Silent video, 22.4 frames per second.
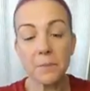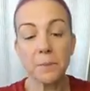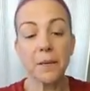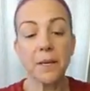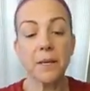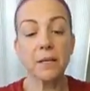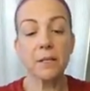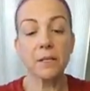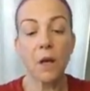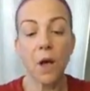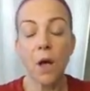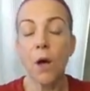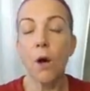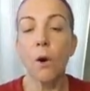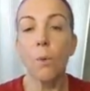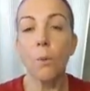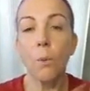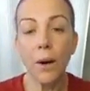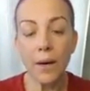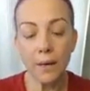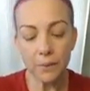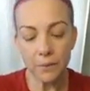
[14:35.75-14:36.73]
Because
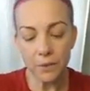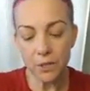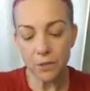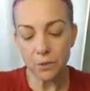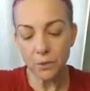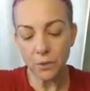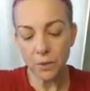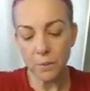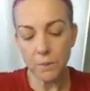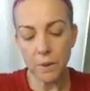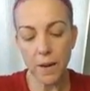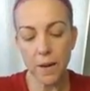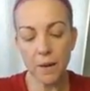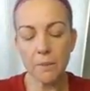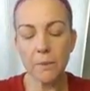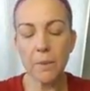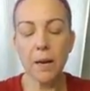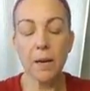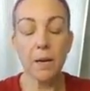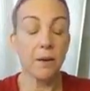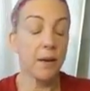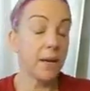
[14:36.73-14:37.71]
why would you want to pay
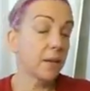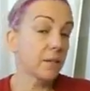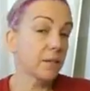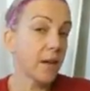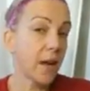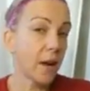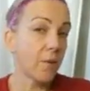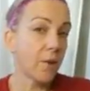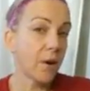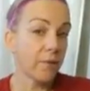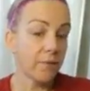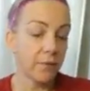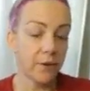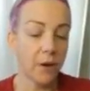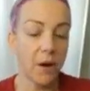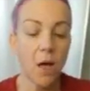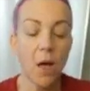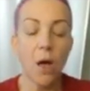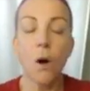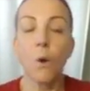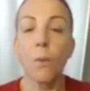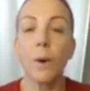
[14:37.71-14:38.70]
money? Here's how I feel.
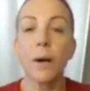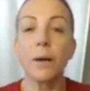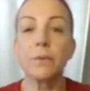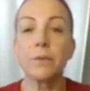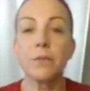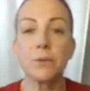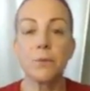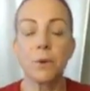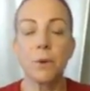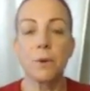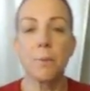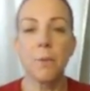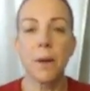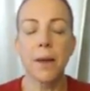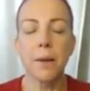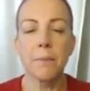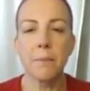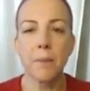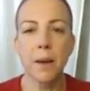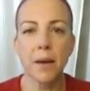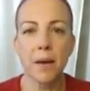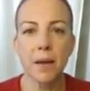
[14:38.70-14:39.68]
Why would you want to pay
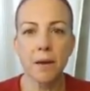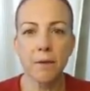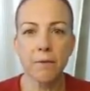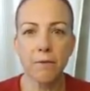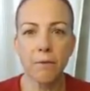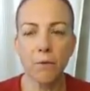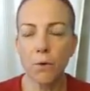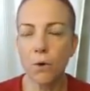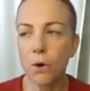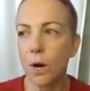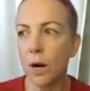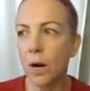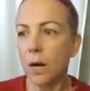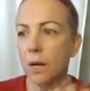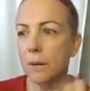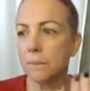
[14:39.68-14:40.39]
money for